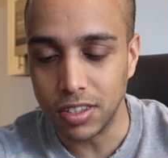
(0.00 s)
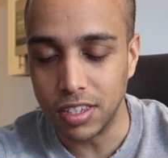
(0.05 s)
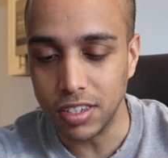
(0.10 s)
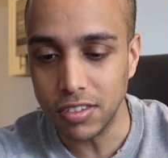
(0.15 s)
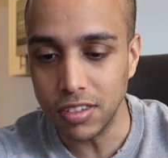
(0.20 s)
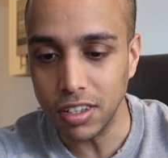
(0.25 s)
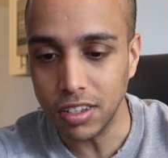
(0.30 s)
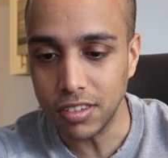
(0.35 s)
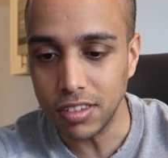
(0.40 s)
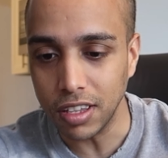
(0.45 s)

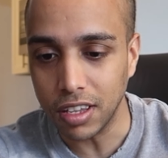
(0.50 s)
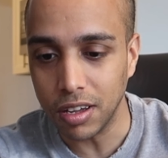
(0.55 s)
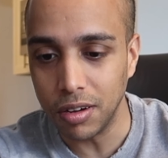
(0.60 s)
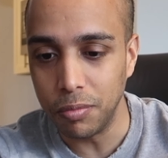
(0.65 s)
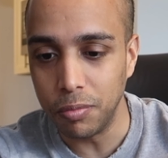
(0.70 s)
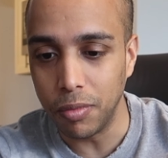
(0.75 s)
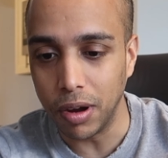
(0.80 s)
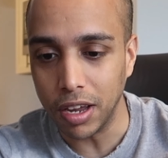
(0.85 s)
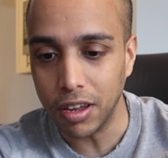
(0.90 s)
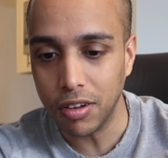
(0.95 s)
This looks like a
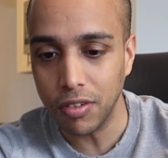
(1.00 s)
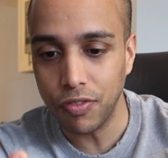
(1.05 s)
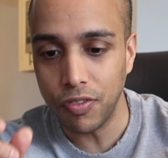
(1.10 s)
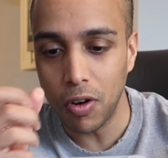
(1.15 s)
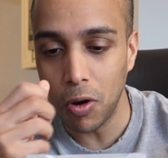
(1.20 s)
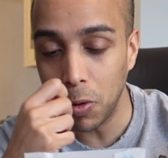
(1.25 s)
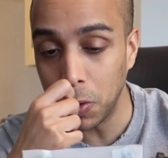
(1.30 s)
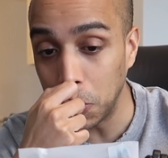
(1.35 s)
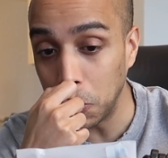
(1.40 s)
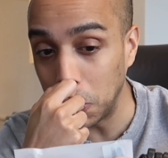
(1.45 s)

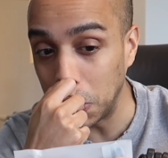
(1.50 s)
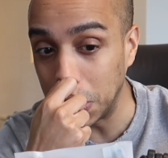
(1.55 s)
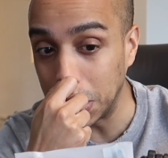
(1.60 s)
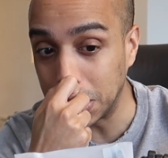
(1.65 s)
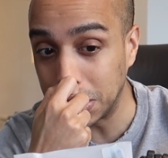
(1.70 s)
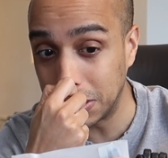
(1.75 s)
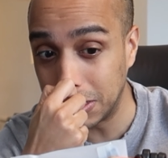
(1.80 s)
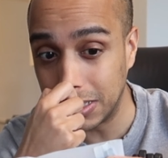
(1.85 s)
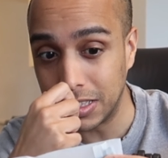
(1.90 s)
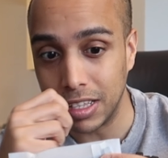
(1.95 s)
microphone or
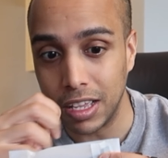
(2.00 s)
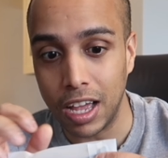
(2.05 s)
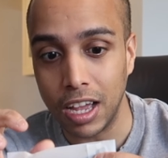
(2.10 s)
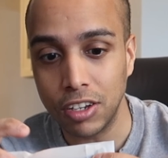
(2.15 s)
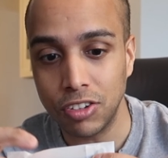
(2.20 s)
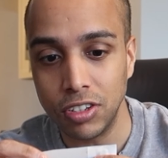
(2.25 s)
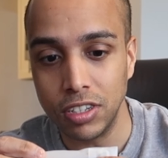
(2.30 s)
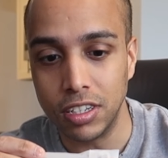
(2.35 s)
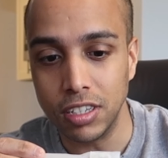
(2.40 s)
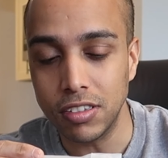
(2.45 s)

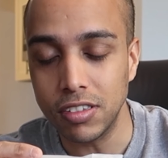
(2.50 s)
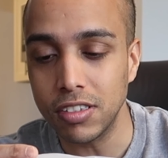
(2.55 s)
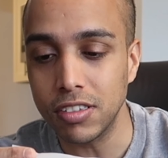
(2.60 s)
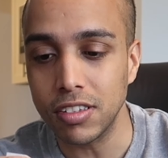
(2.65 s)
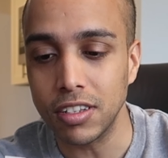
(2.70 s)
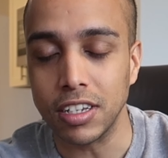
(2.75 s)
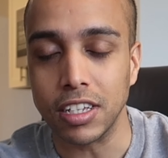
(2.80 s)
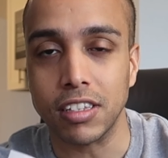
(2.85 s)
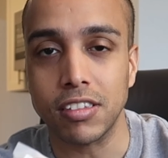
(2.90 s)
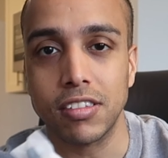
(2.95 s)
actually this is
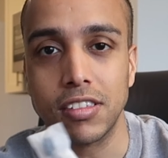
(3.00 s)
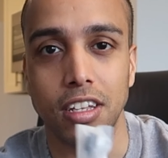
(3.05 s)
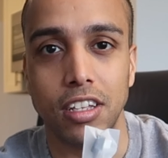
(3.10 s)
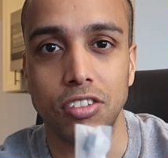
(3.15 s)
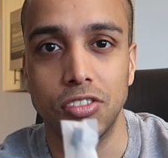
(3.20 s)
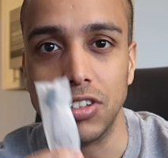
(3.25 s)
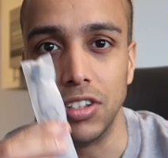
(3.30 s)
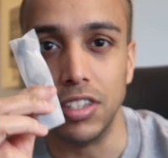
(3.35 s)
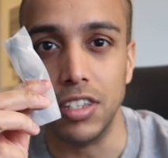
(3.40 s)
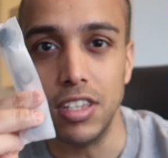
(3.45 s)
an
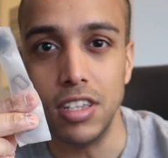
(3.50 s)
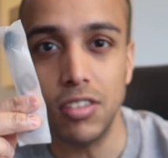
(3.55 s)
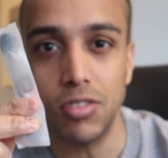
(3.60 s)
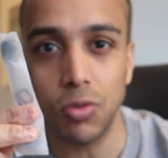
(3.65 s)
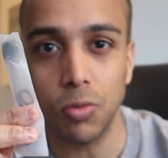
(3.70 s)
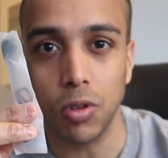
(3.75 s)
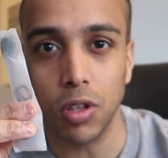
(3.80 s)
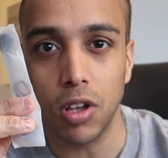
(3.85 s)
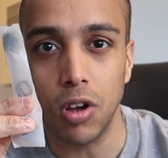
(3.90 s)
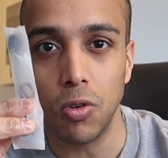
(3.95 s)
extension.
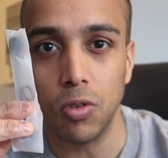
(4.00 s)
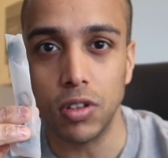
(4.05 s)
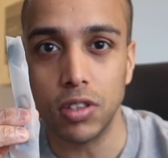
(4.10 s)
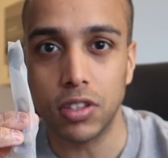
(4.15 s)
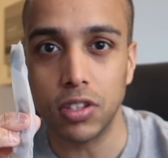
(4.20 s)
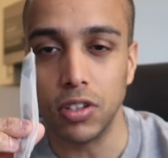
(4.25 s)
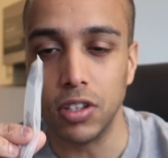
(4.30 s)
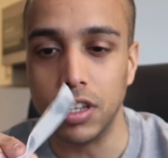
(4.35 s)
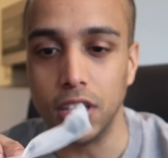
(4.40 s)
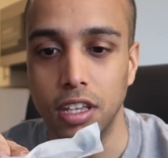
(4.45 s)
These will go
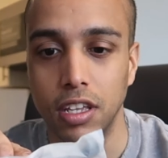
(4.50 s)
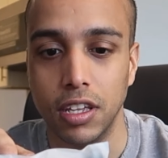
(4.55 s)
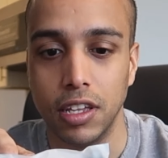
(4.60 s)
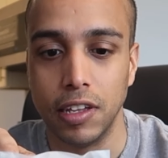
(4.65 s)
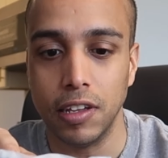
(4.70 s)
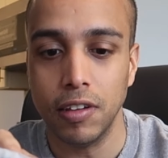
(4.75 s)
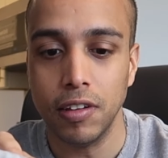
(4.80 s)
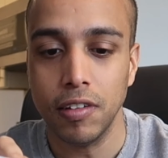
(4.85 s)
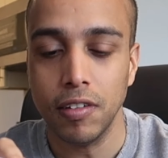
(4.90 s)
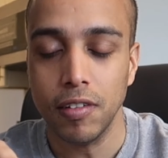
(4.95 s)
into
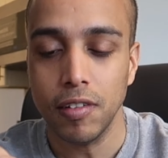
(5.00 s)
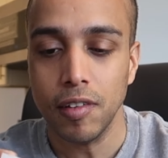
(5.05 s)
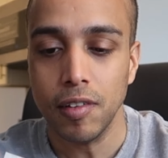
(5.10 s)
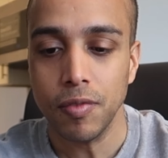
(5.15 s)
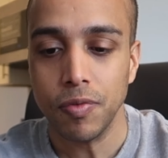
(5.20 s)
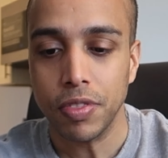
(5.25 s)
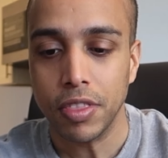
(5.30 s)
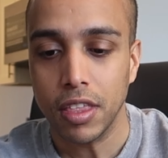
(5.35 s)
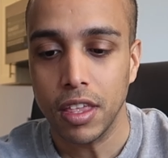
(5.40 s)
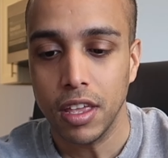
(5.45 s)

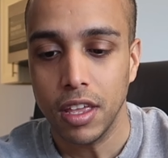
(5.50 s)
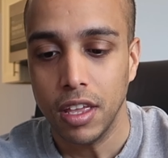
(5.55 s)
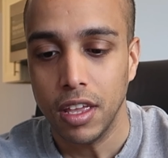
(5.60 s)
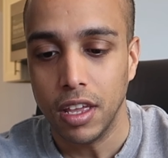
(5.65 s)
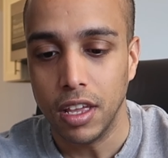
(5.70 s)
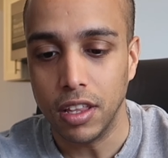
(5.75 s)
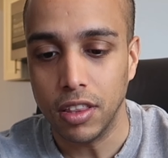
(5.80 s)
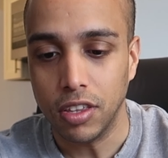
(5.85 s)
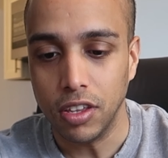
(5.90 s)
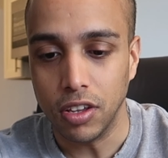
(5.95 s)

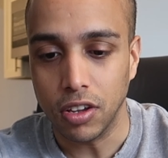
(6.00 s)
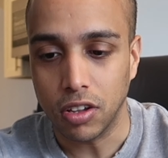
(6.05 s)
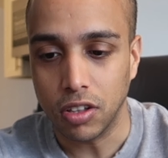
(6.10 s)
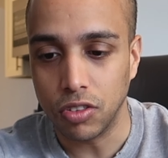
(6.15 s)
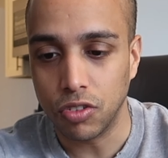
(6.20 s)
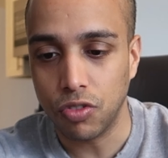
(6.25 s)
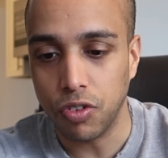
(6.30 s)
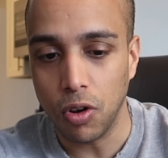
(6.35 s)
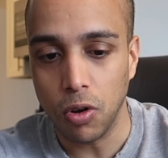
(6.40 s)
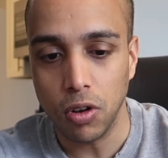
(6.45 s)
your
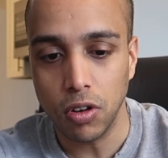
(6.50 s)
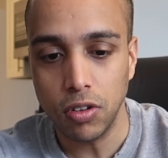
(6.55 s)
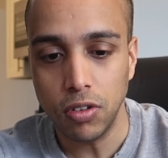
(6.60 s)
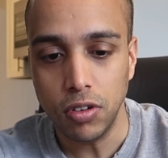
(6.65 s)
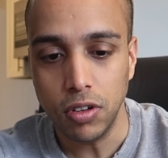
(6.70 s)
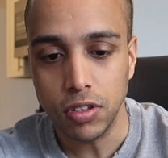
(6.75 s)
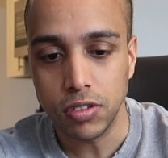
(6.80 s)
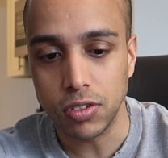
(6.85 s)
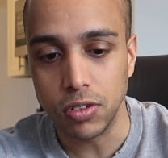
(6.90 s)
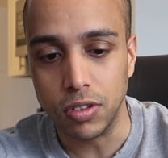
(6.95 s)

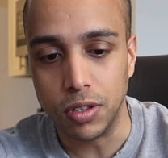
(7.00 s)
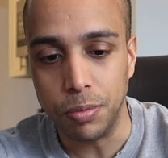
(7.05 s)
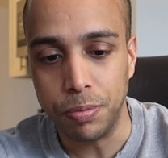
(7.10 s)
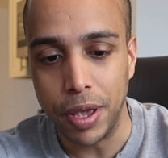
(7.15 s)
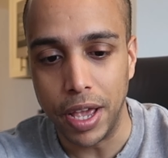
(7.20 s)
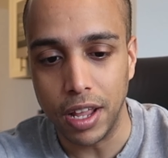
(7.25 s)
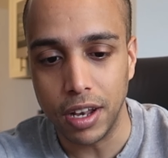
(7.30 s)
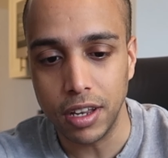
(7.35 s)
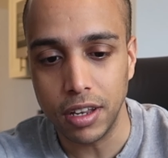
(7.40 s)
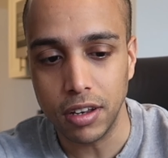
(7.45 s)
controller. So
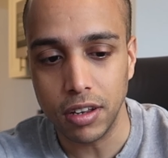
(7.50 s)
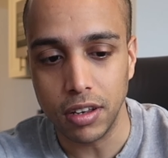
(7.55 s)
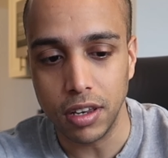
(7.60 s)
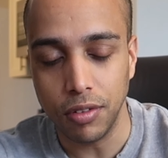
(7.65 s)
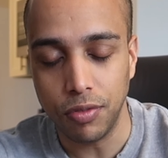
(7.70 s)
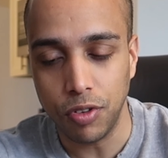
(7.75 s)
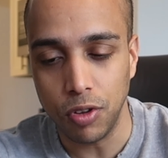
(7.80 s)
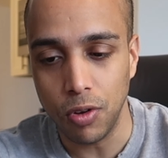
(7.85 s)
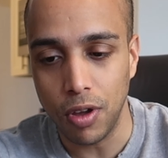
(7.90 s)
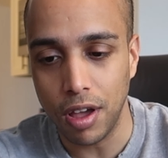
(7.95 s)
depending on
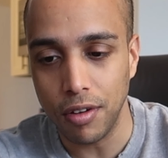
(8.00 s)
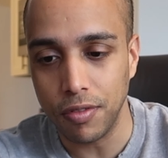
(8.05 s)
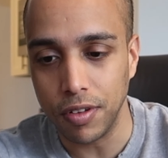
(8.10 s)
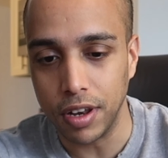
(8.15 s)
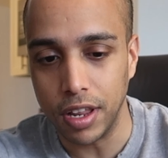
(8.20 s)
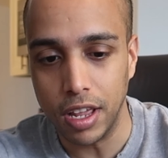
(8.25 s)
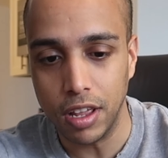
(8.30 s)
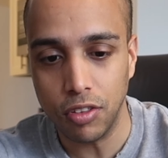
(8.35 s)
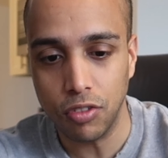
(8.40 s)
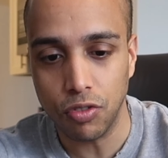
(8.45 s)
if you have
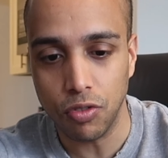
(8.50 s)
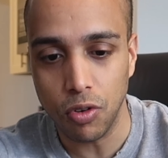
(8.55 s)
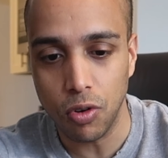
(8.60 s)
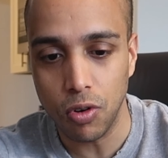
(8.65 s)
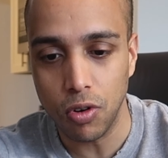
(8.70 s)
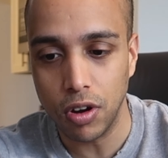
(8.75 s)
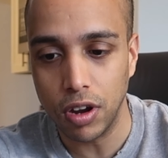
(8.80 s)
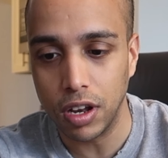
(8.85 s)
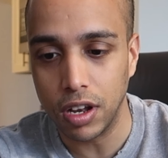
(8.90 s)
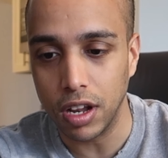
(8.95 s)
an
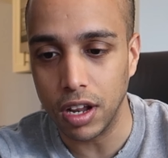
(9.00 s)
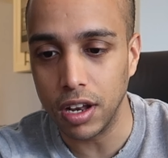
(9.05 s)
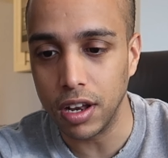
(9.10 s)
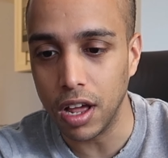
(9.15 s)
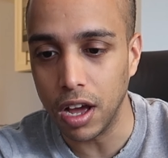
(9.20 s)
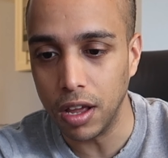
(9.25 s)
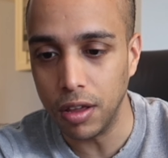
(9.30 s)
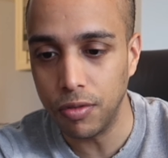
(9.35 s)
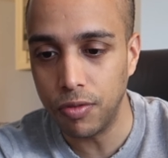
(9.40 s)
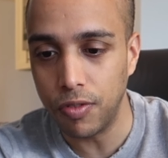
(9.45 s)
Android, an
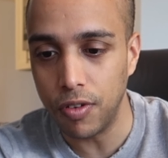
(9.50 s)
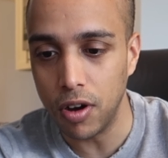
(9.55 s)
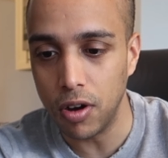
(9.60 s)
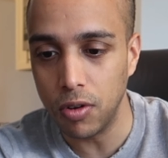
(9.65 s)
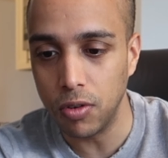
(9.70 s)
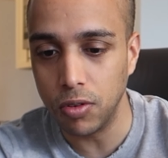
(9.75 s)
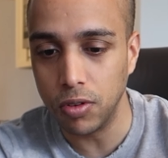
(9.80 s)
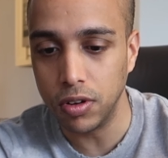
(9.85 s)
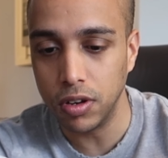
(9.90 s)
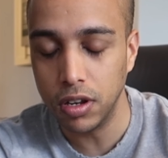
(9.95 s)

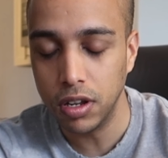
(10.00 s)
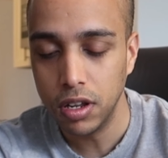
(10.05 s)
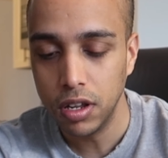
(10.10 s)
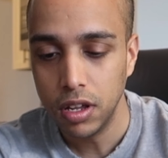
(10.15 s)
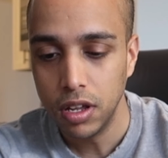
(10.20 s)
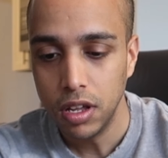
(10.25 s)
iPhone.